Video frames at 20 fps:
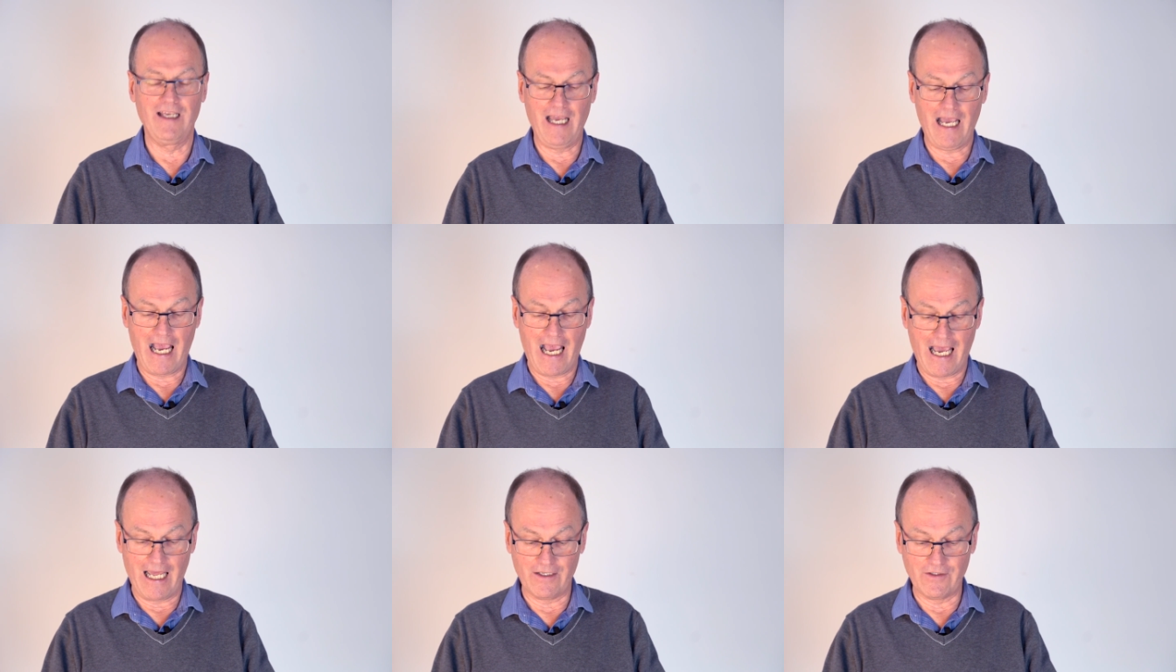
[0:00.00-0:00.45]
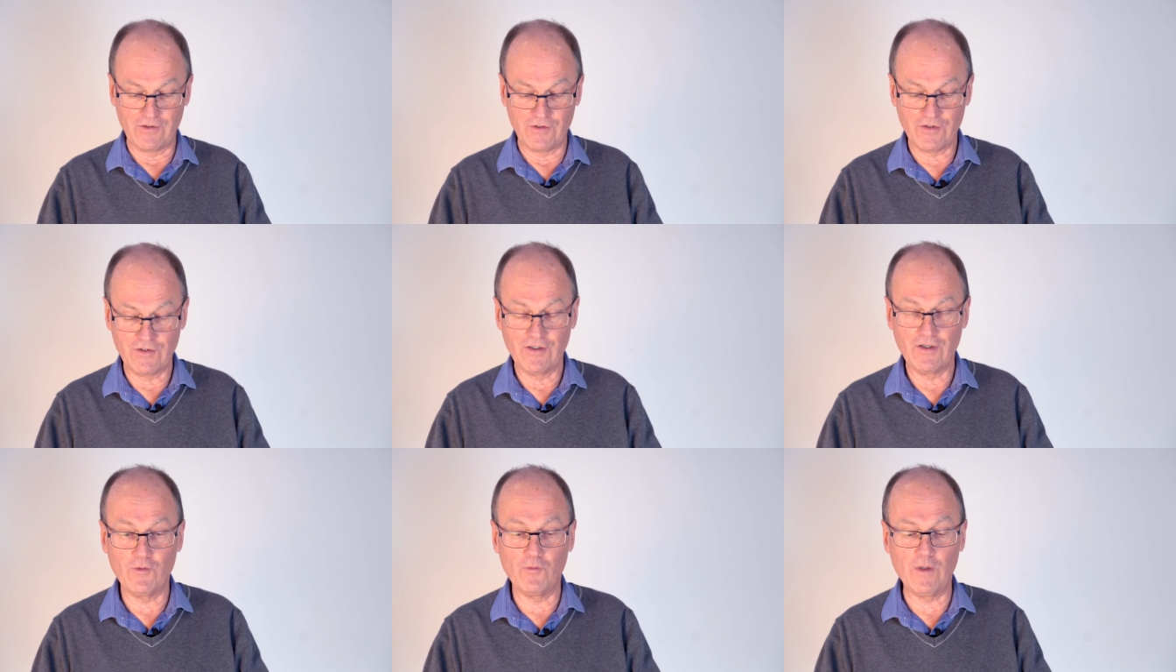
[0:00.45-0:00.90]
and
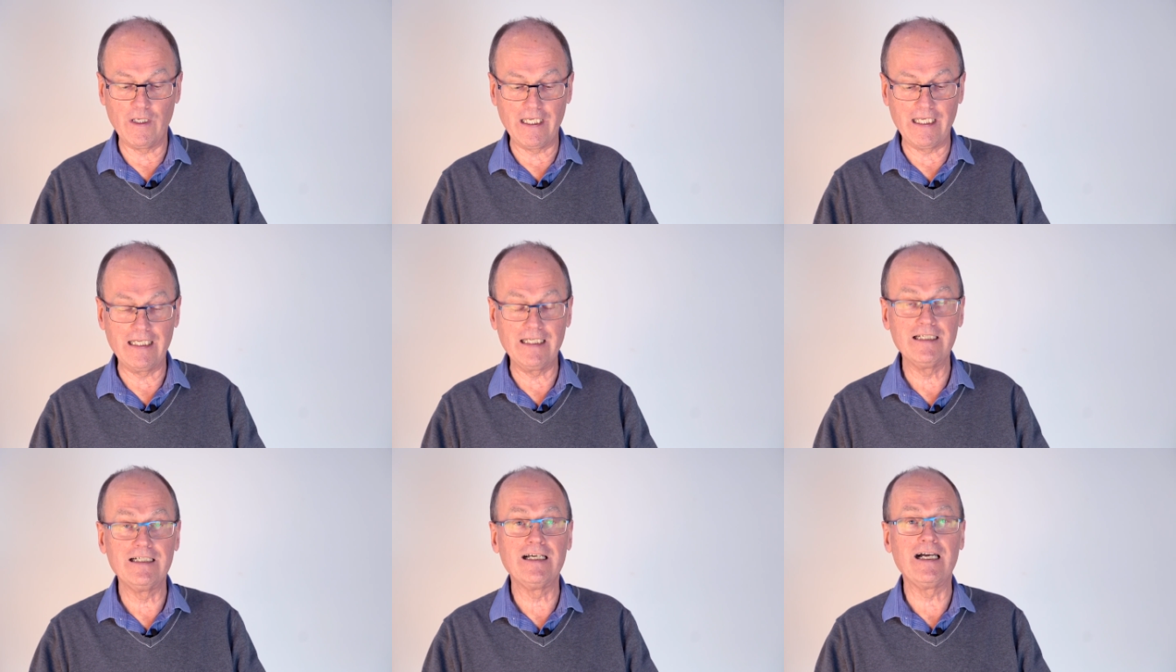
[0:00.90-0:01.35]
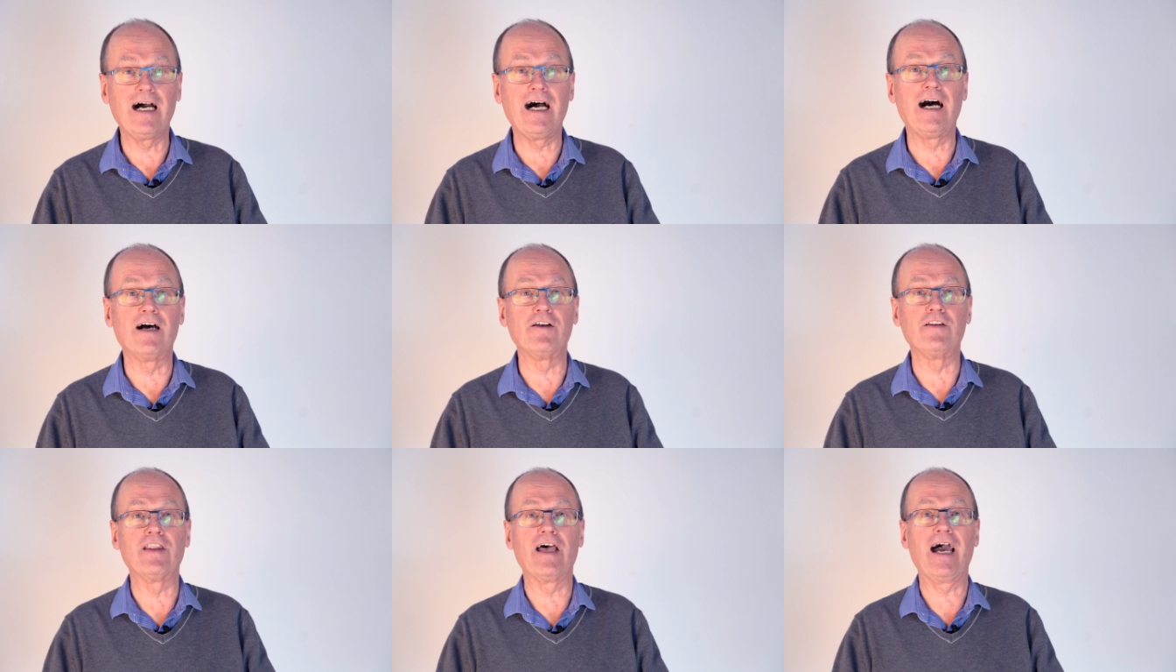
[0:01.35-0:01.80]
we
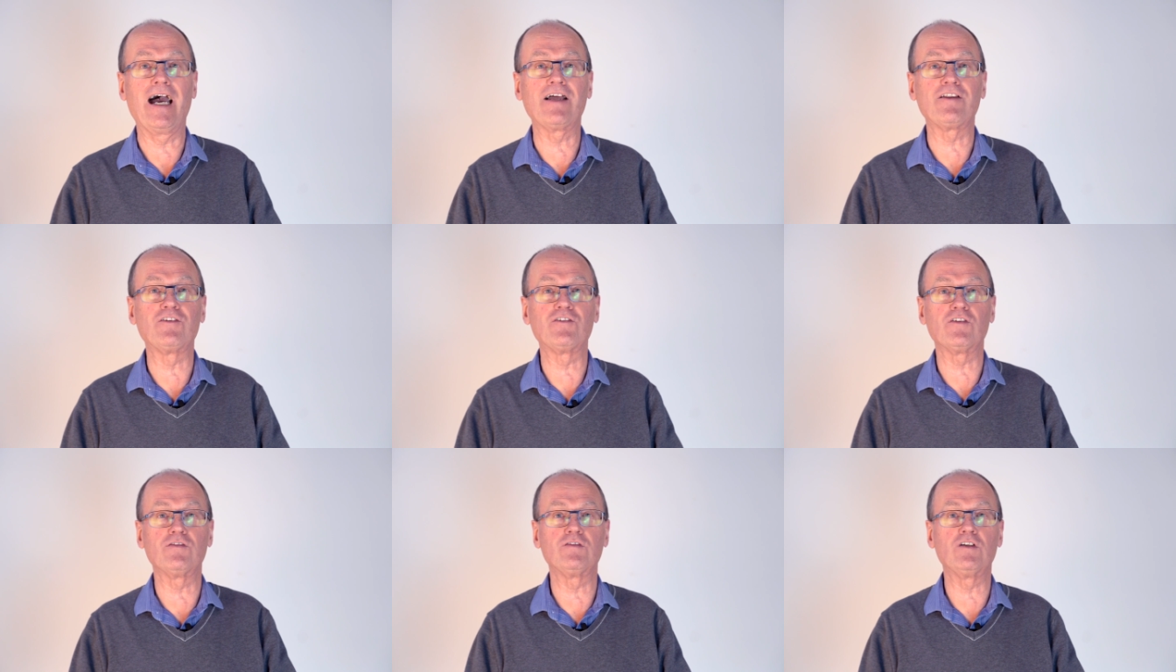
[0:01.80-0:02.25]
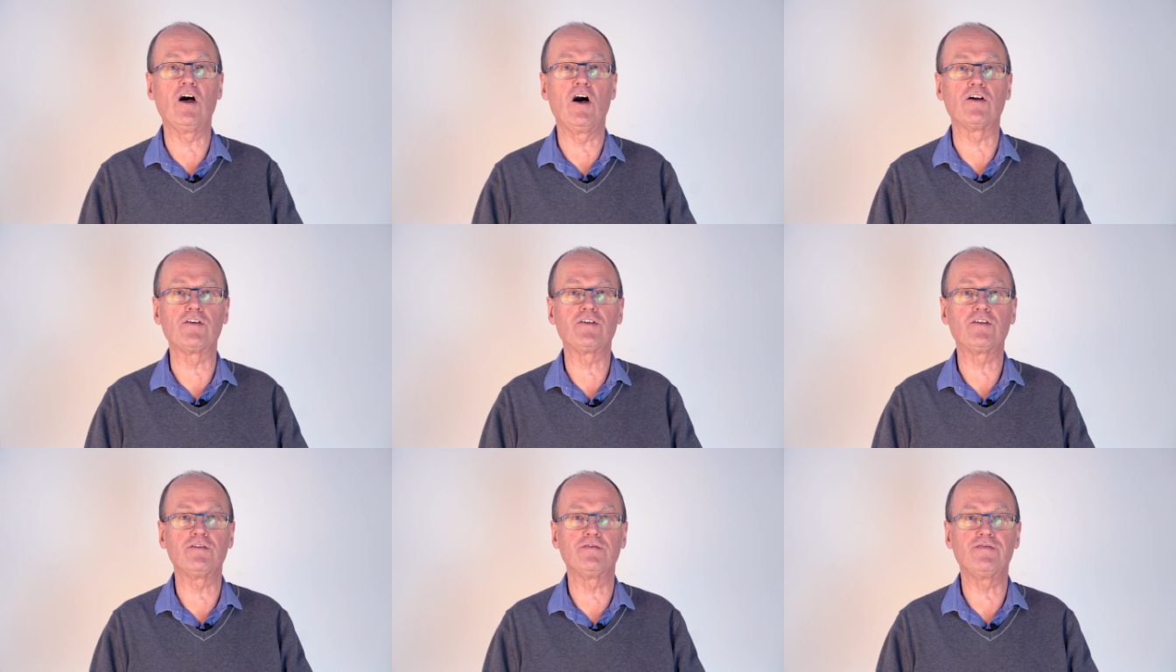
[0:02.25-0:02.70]
are in the hands of
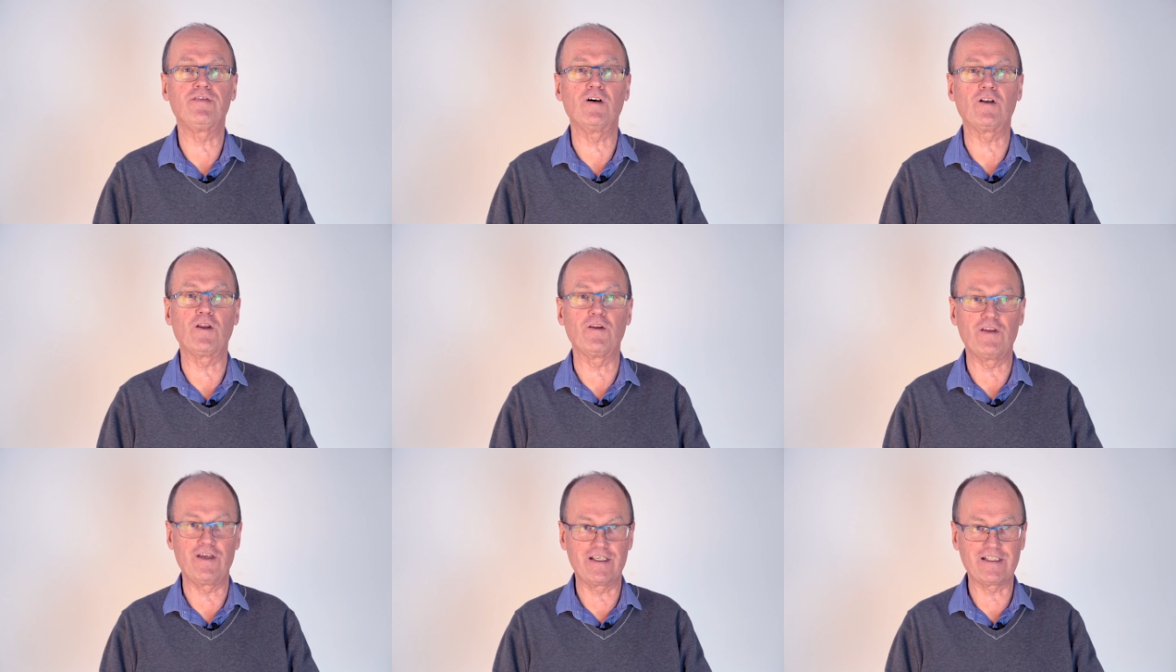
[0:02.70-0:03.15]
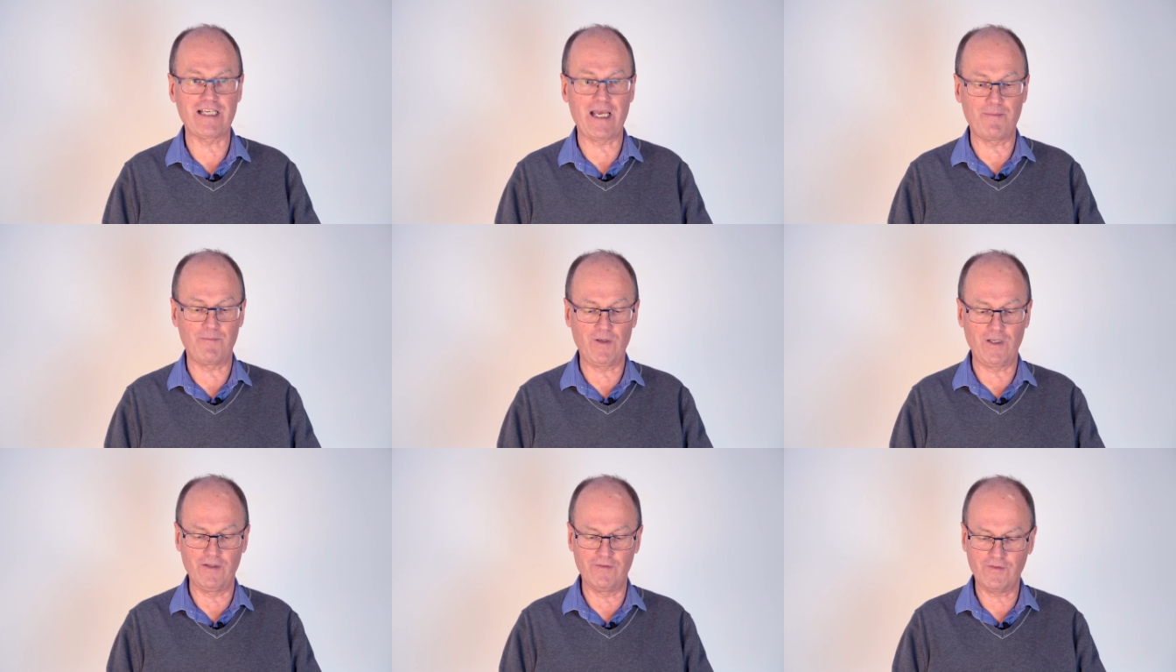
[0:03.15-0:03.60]
God to follow the
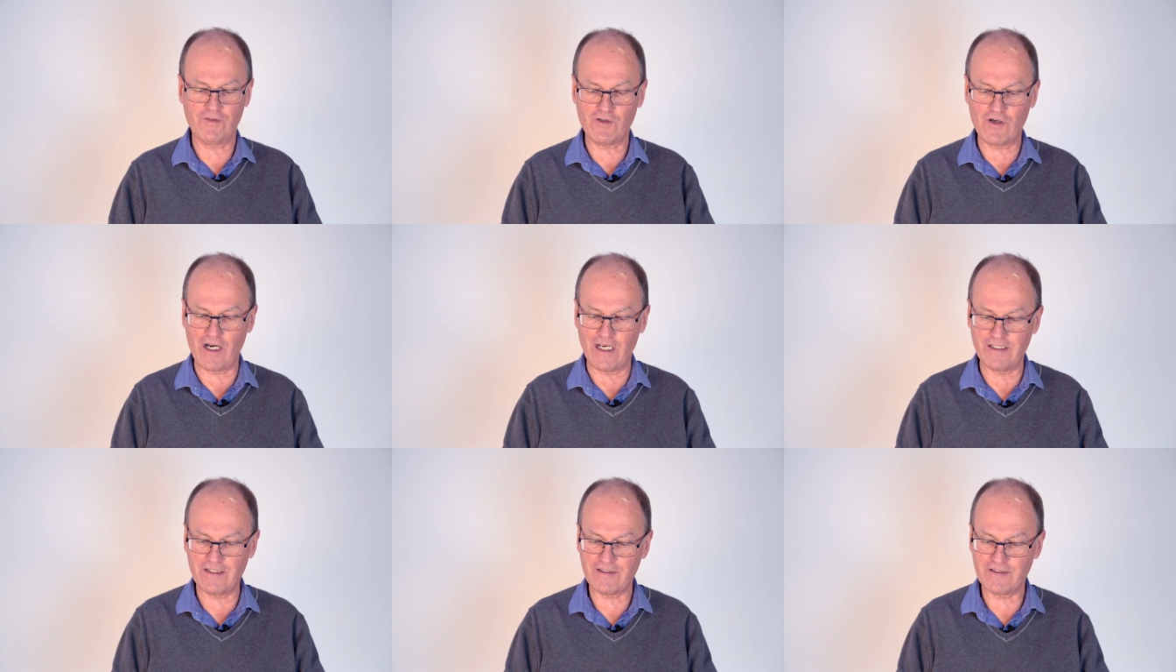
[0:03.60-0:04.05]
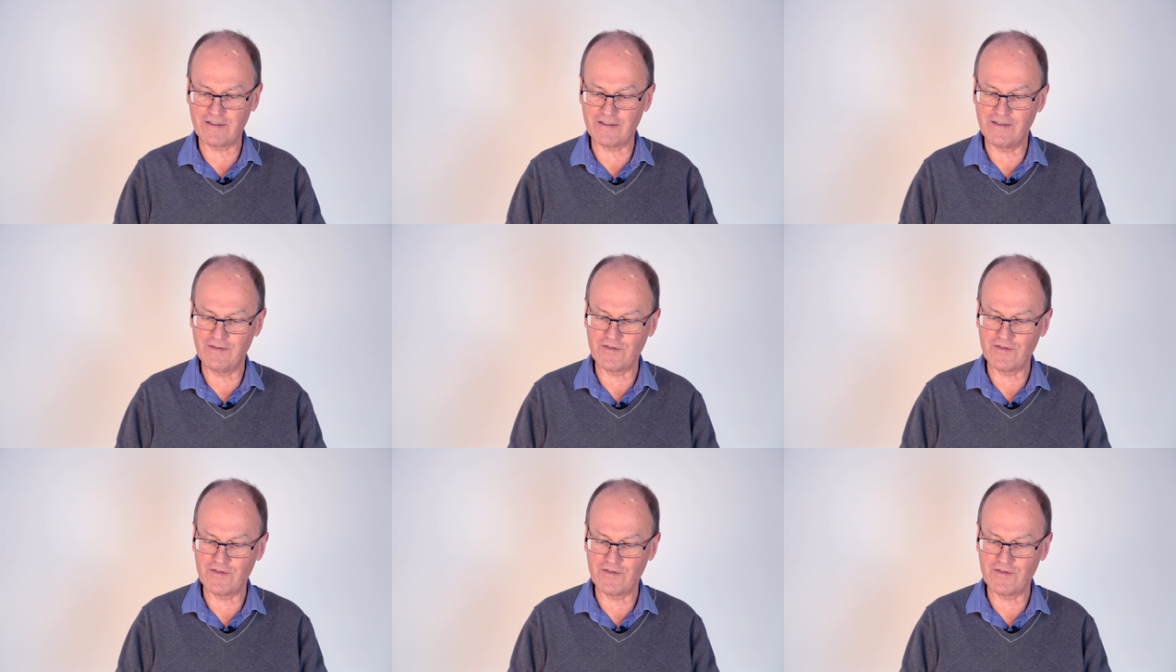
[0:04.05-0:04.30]
example of Christ.